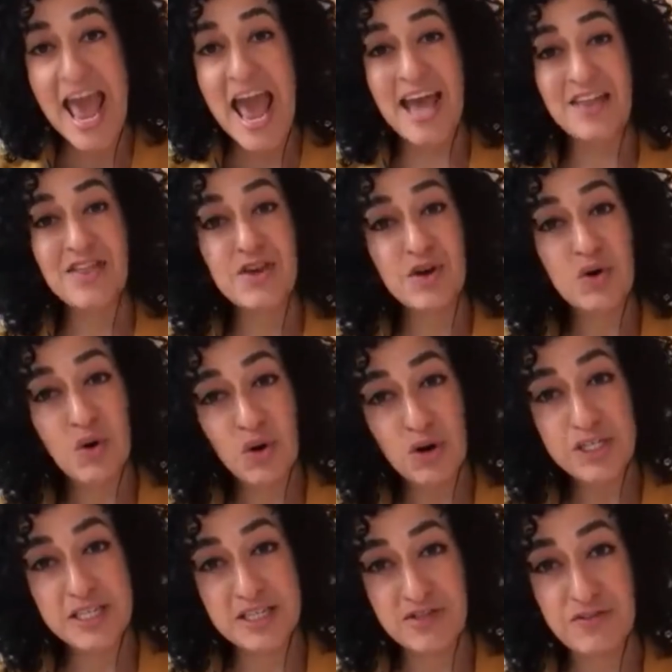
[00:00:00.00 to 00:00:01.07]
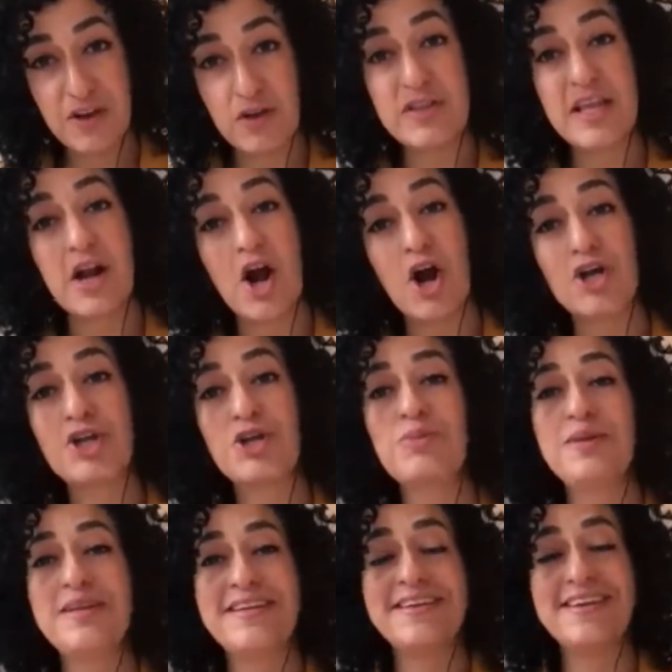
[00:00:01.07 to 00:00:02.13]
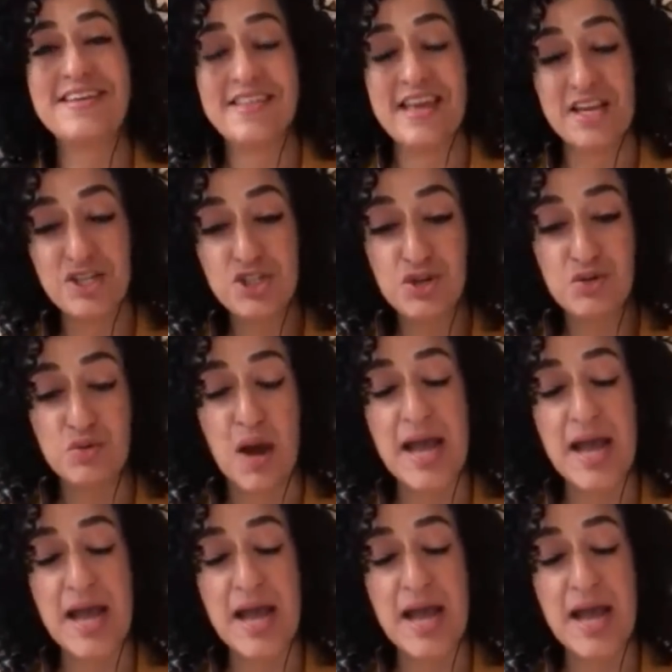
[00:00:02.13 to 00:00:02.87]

And the court has found that arguably they do.